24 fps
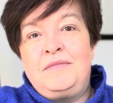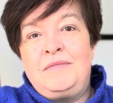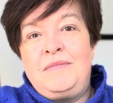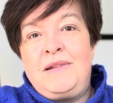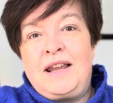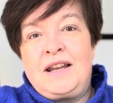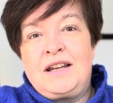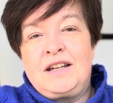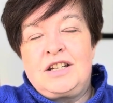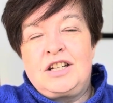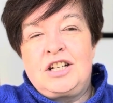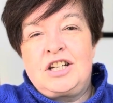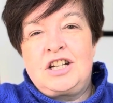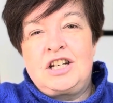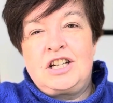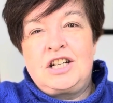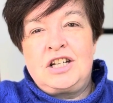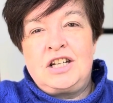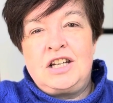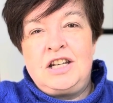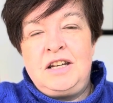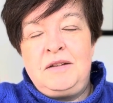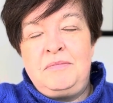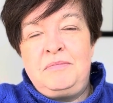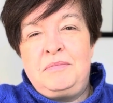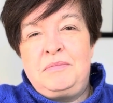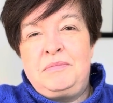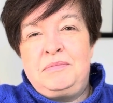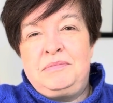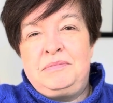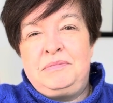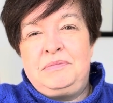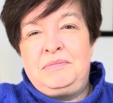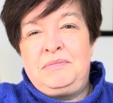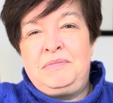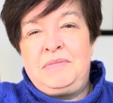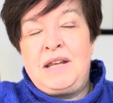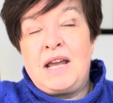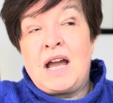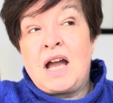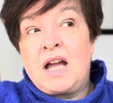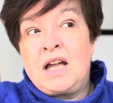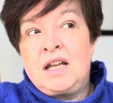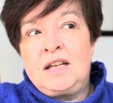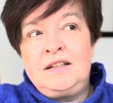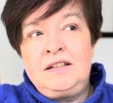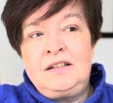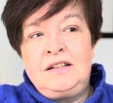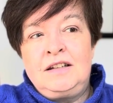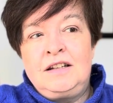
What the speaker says: Black Sheep Yarn.